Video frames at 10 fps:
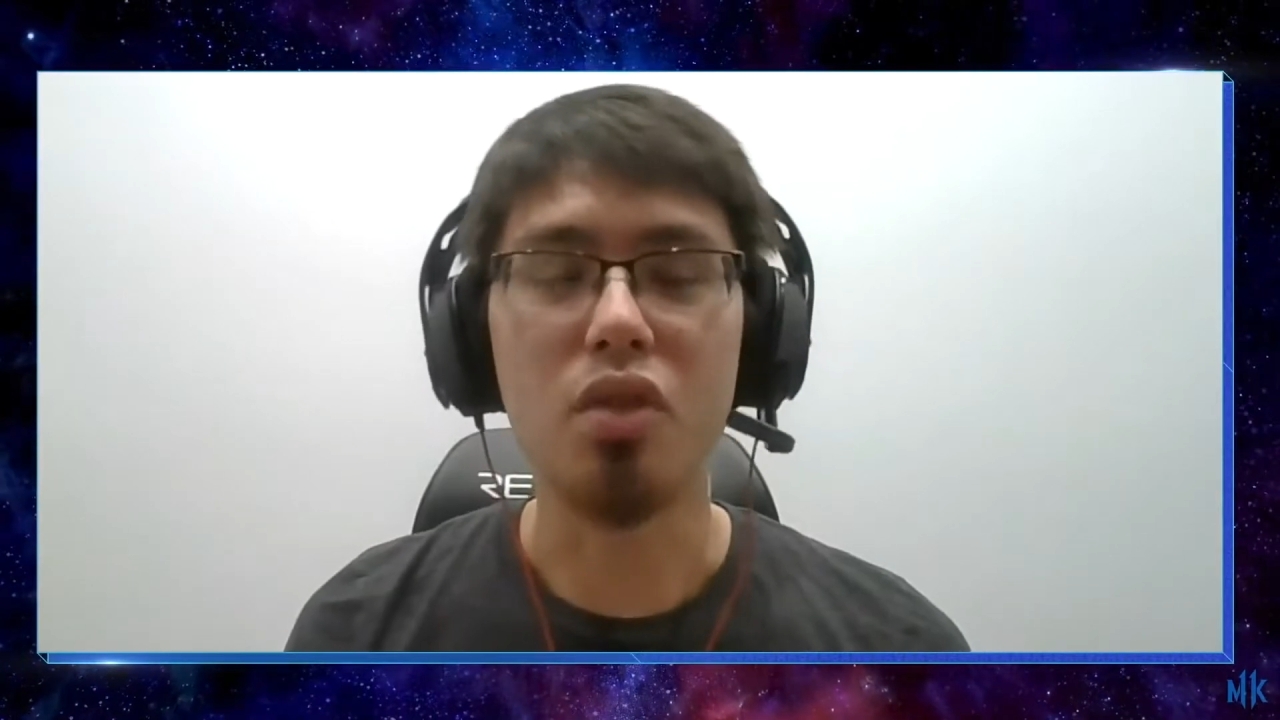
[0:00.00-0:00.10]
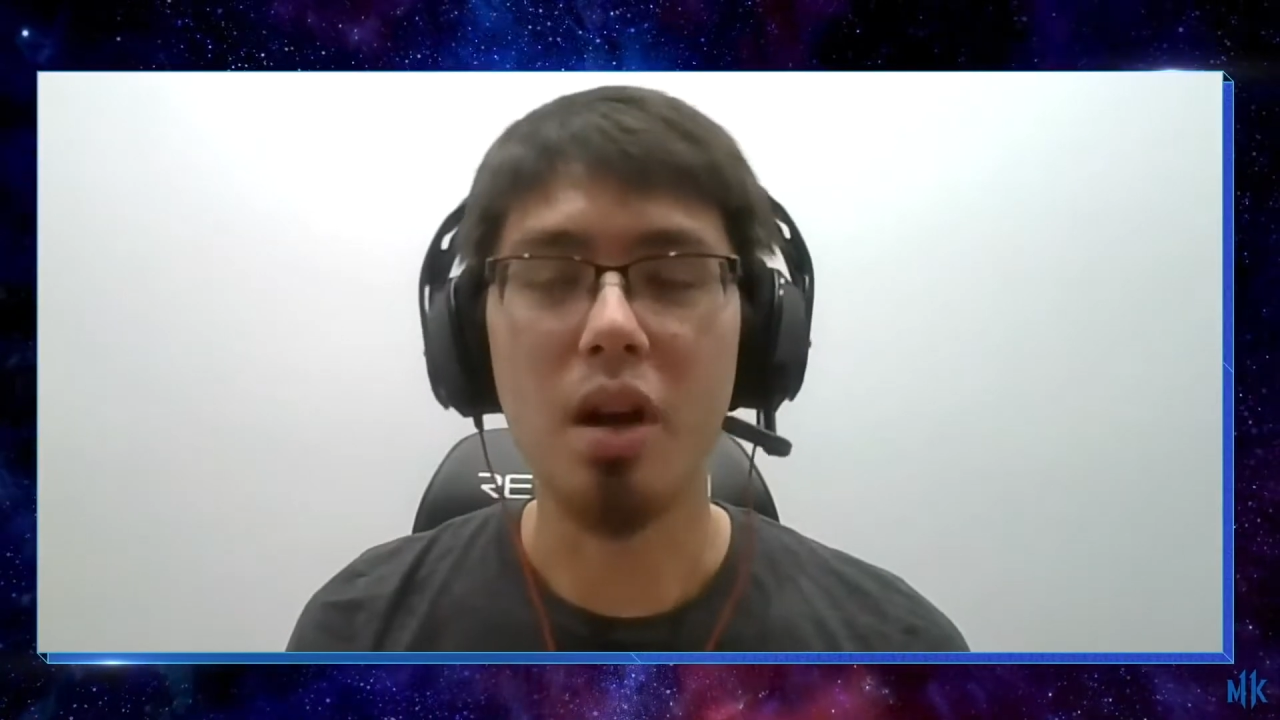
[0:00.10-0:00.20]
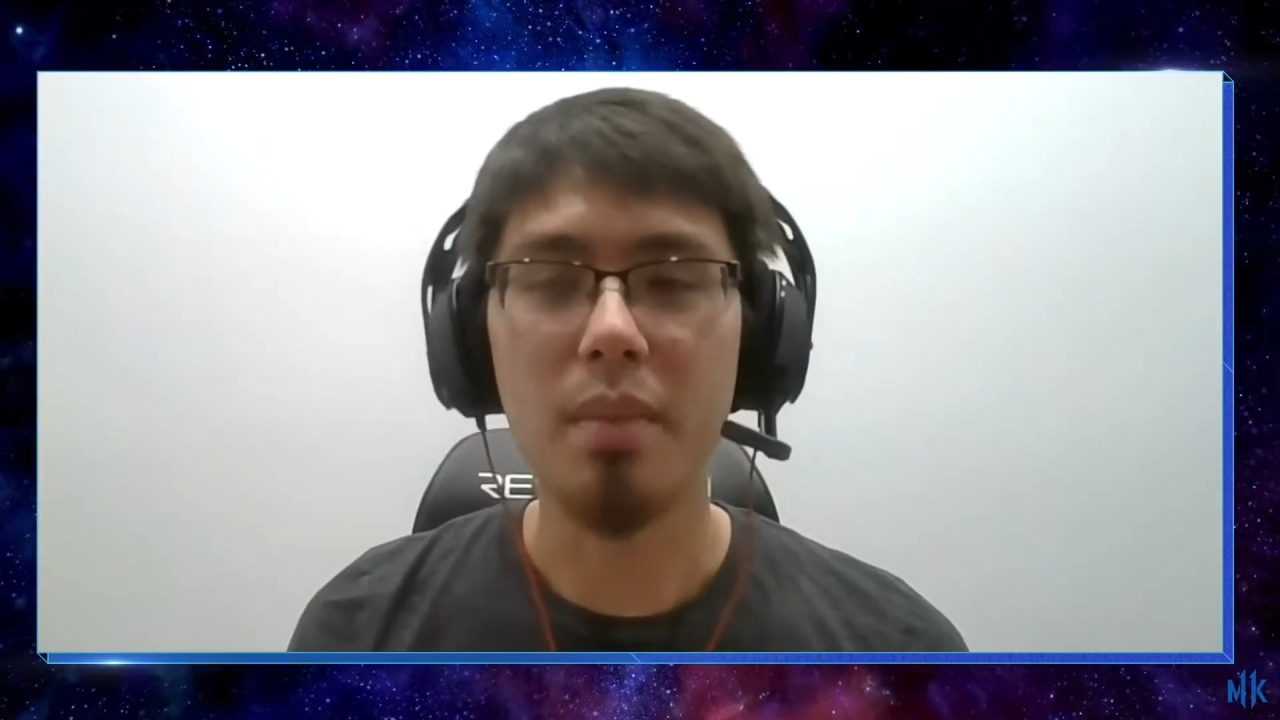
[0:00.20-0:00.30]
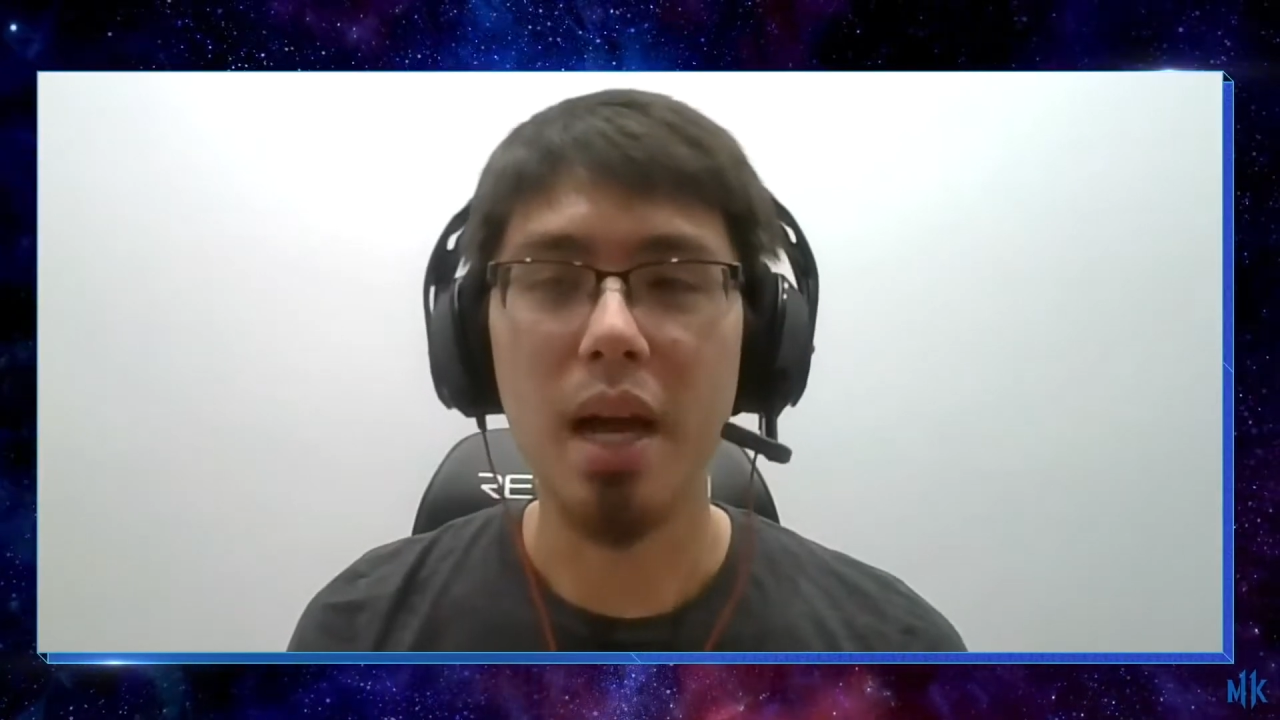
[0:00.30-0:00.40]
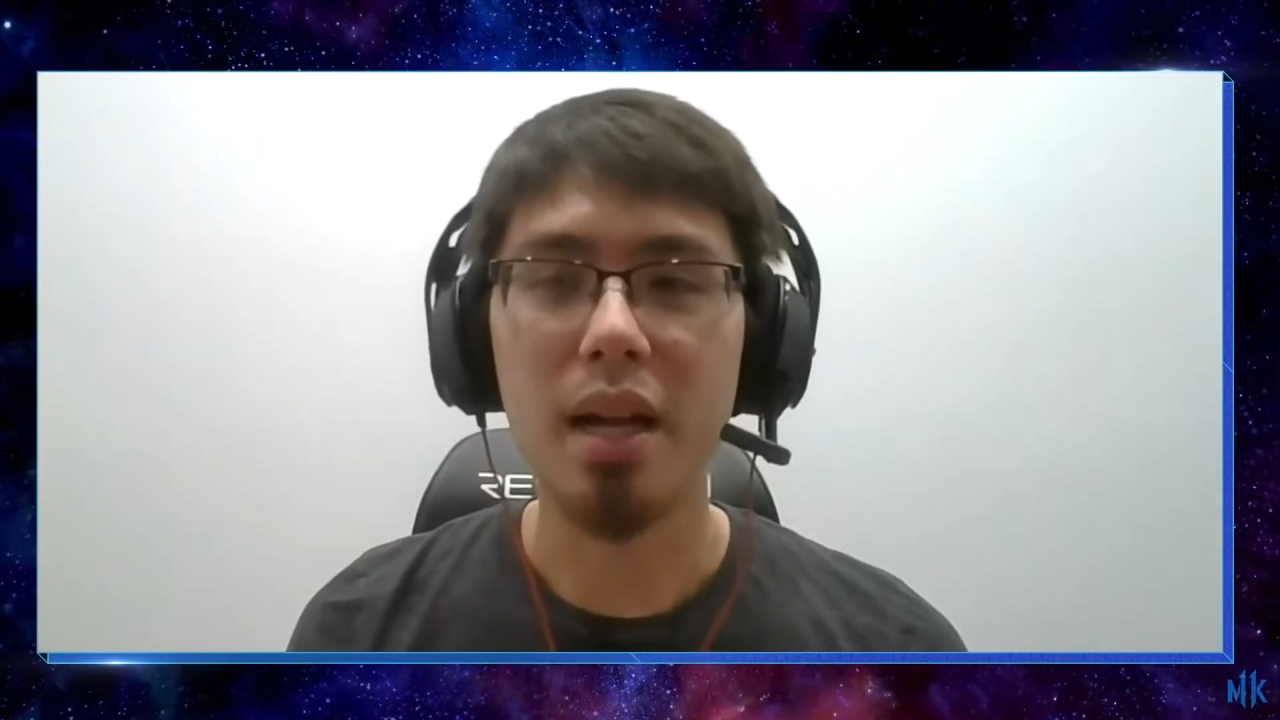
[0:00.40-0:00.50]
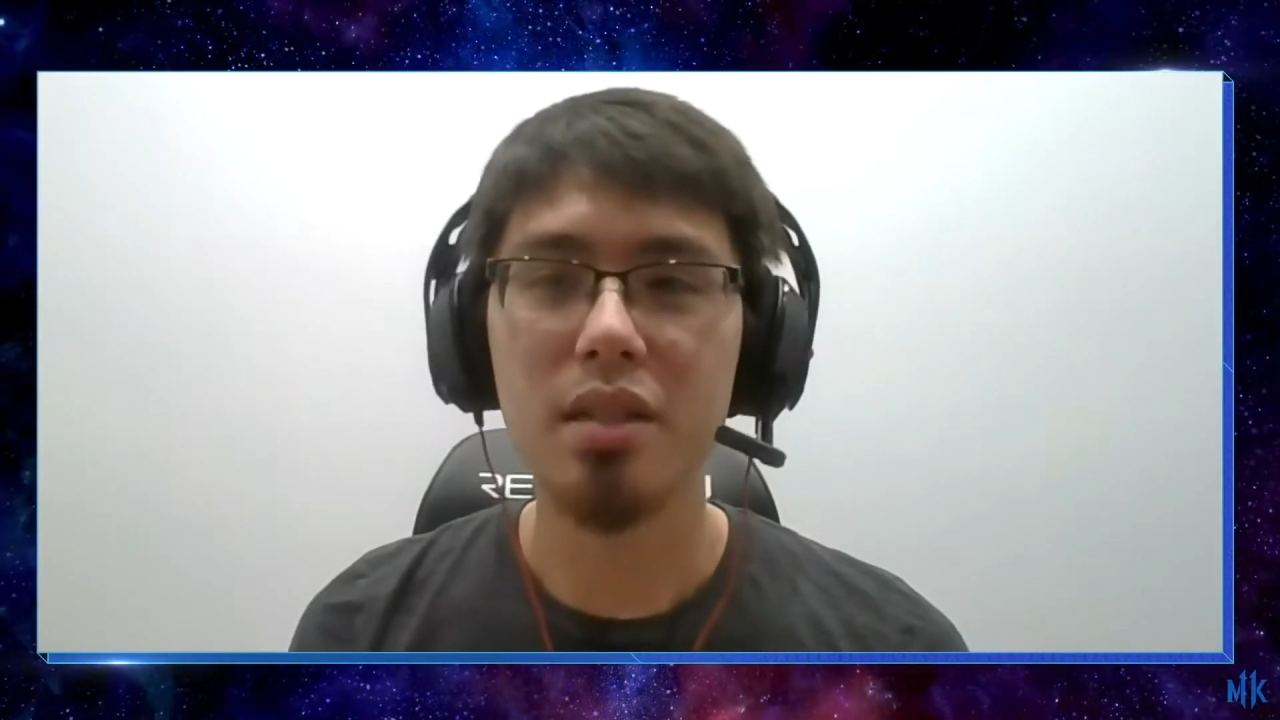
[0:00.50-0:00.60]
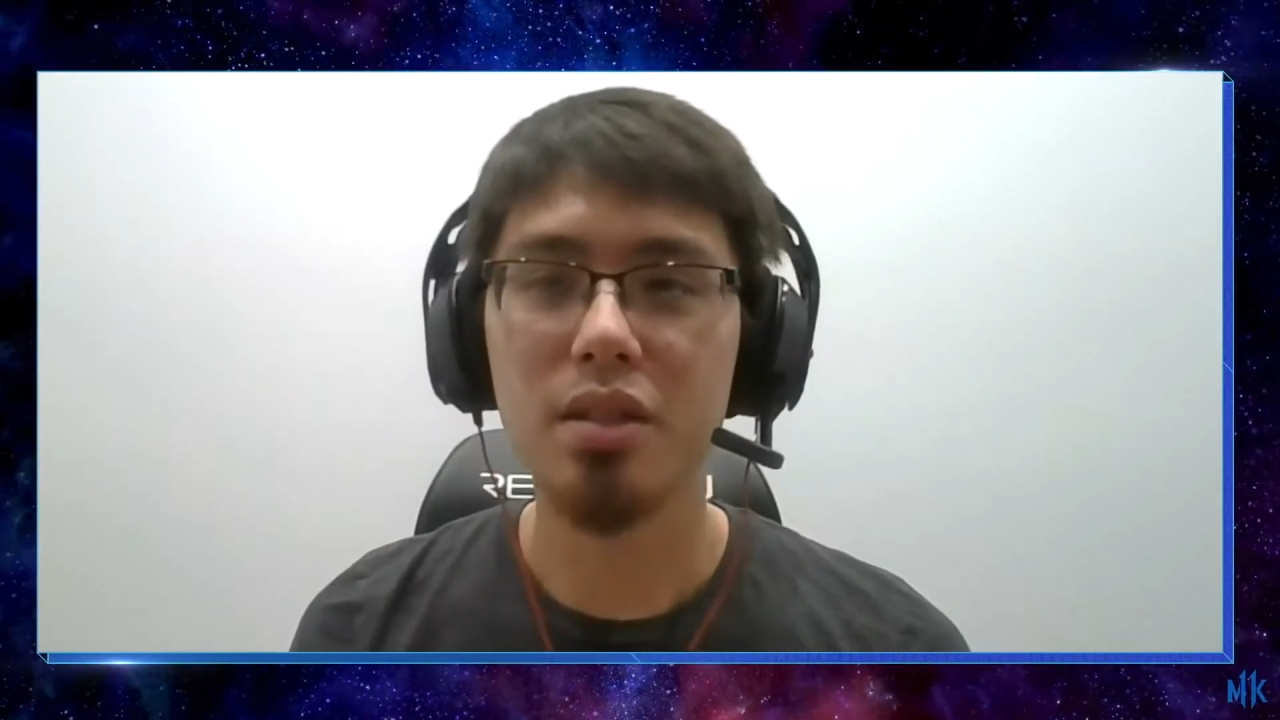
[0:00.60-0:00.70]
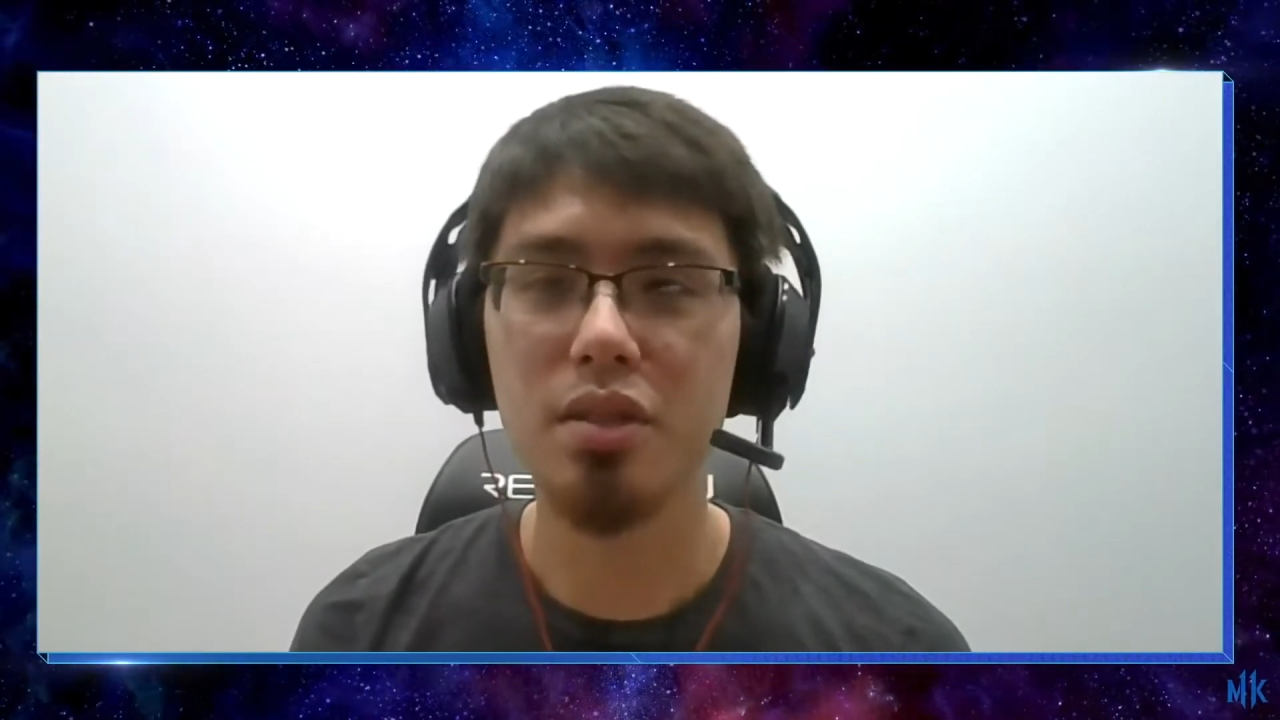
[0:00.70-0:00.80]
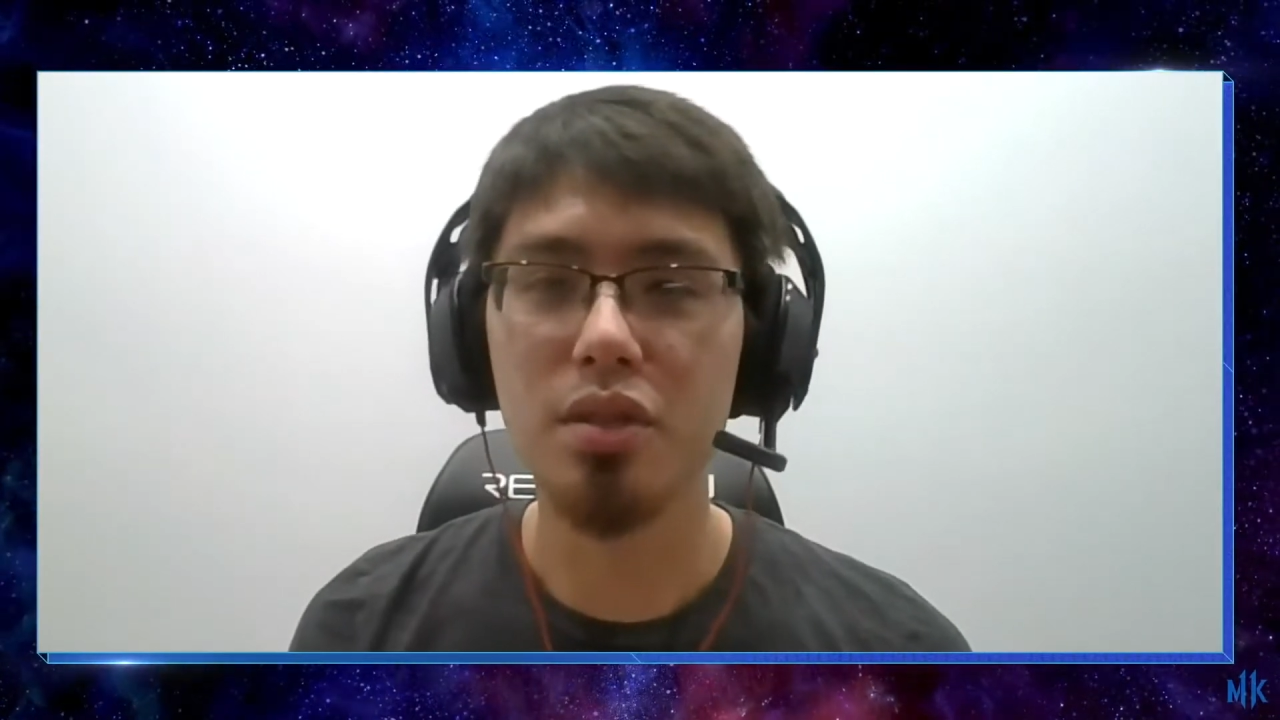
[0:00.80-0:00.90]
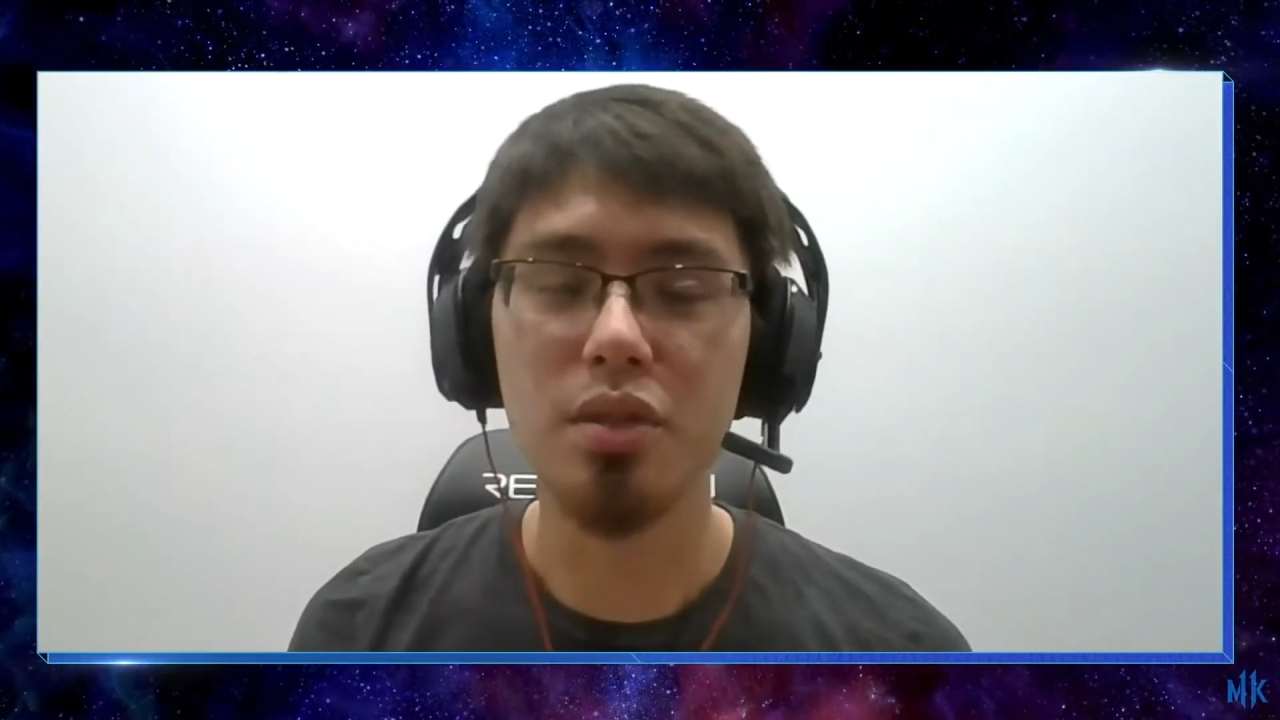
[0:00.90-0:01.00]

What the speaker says: drawbacks